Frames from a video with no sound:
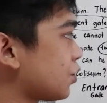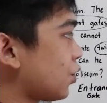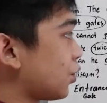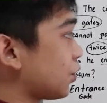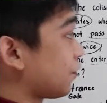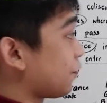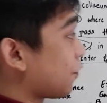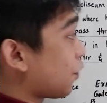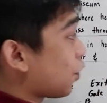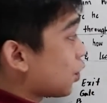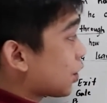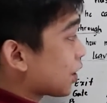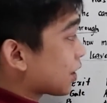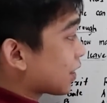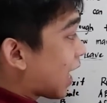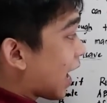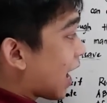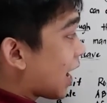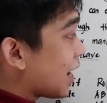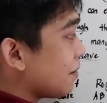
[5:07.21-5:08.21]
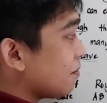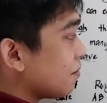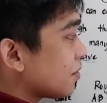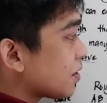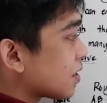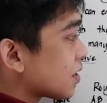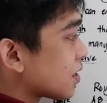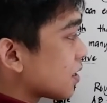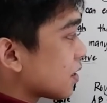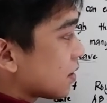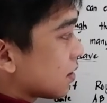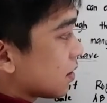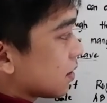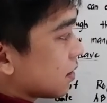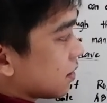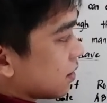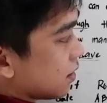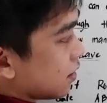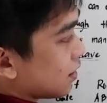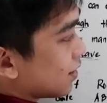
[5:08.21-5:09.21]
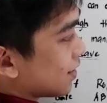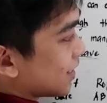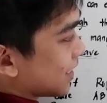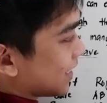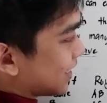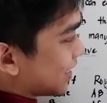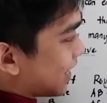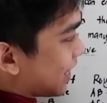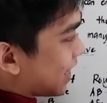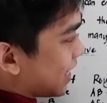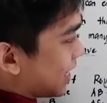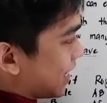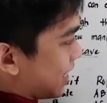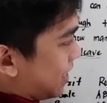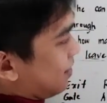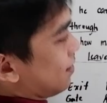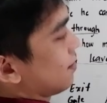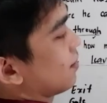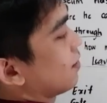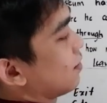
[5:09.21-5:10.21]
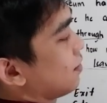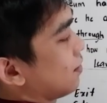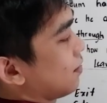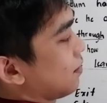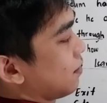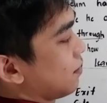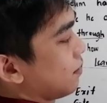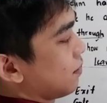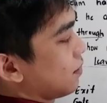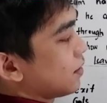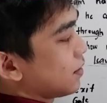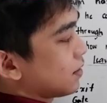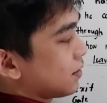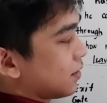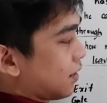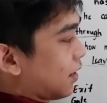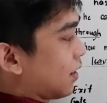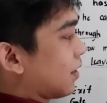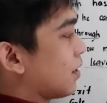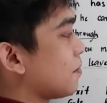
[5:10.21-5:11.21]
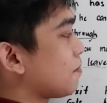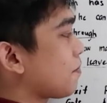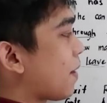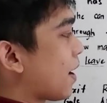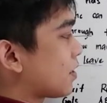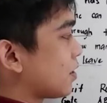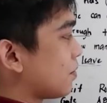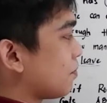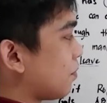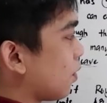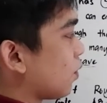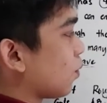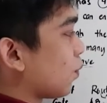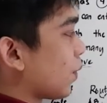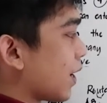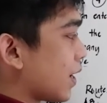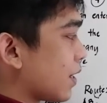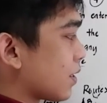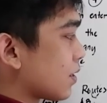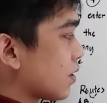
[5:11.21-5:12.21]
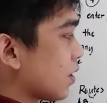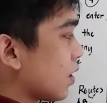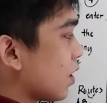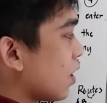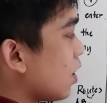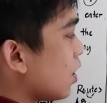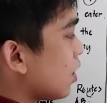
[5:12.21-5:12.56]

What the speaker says: So four times, three possible ways.